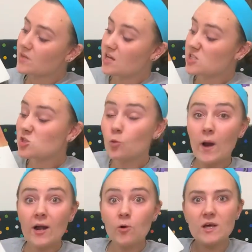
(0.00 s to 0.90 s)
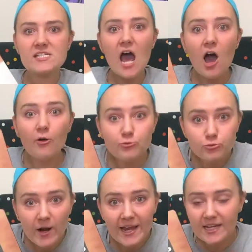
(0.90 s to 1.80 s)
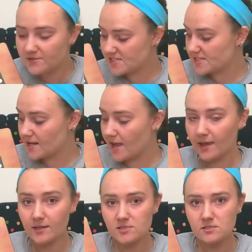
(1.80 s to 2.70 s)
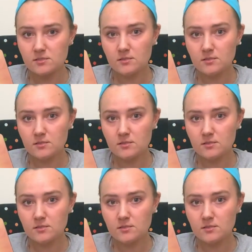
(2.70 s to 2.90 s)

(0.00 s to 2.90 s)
Square was afraid of snakes.